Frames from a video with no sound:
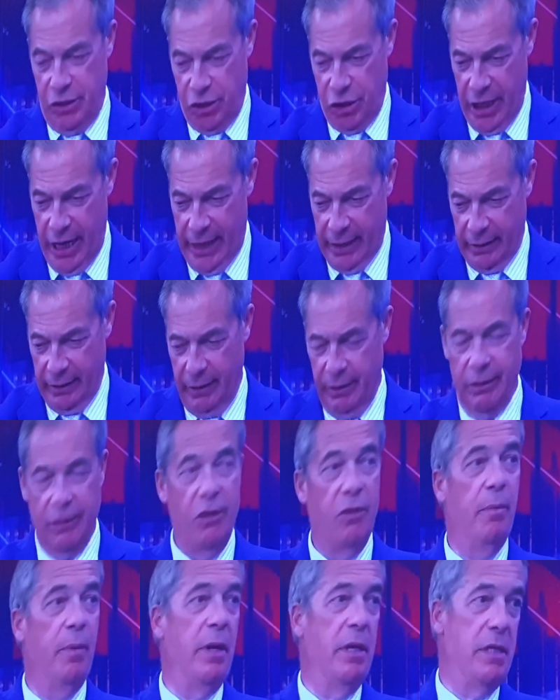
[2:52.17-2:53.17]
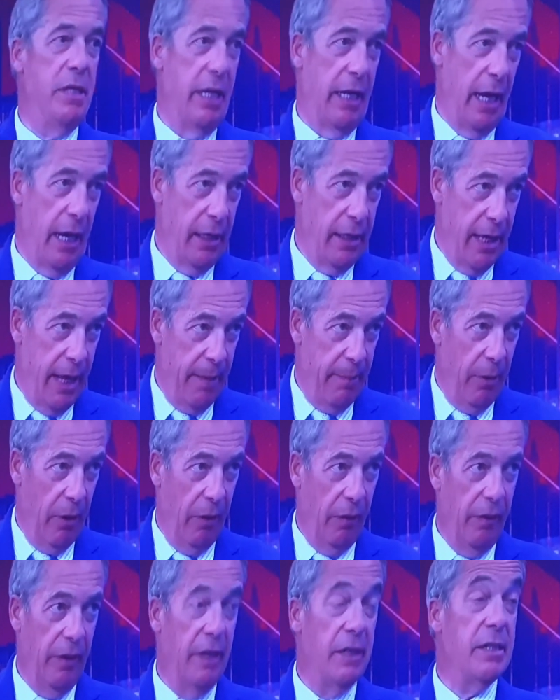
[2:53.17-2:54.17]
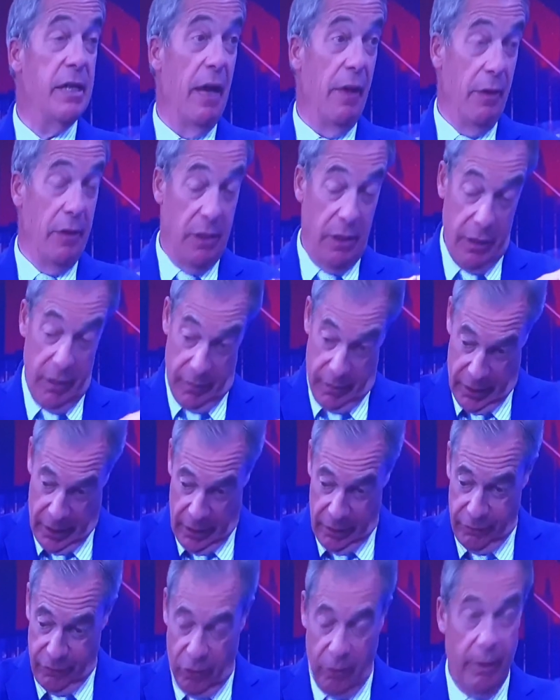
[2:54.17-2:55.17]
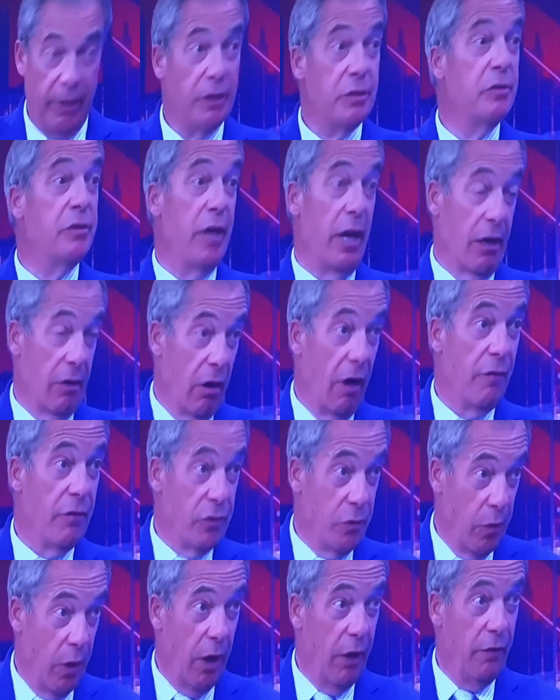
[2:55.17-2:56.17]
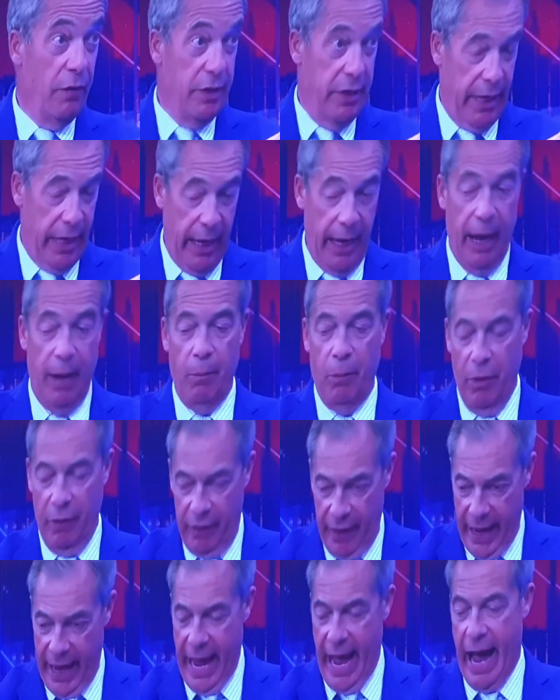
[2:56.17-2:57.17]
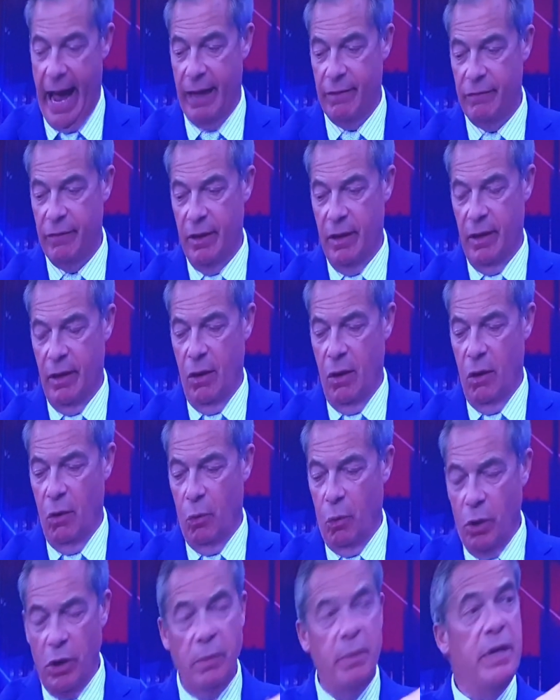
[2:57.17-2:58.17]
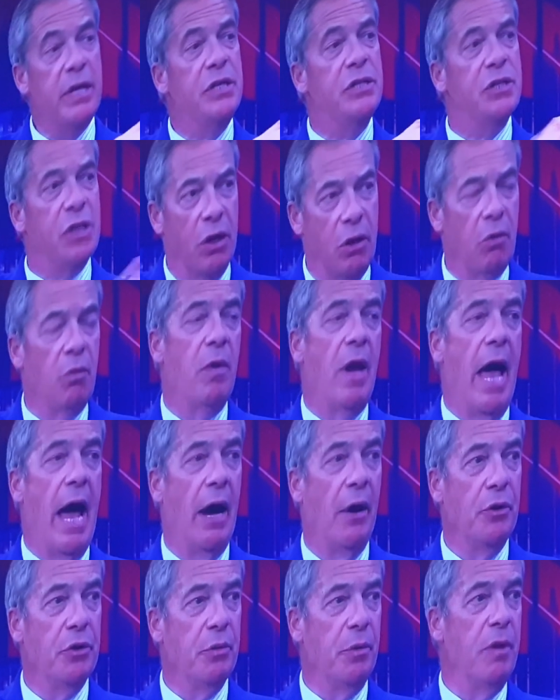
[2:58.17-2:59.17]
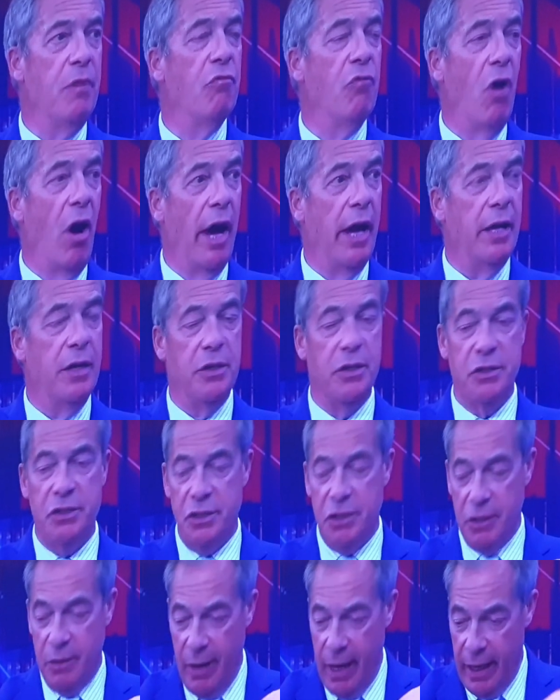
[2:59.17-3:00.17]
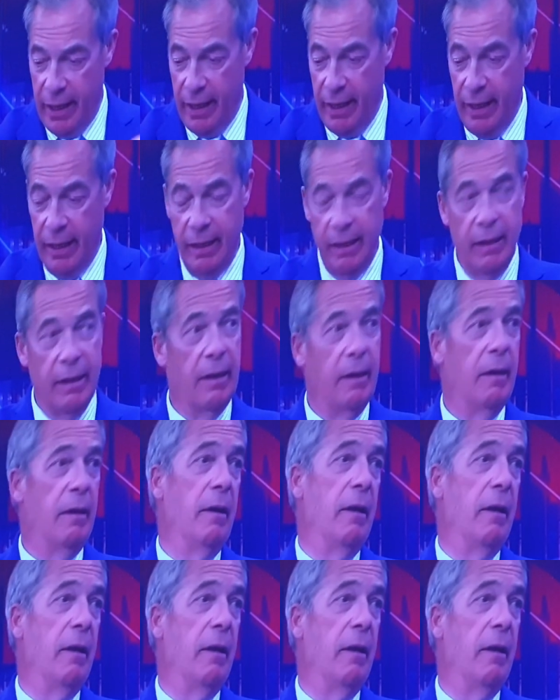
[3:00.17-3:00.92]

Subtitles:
as a channel? You've been digging deep on this, others, and Four Martin Telegraph as well, but digging up what they have. What do we do now? Do we write to Suella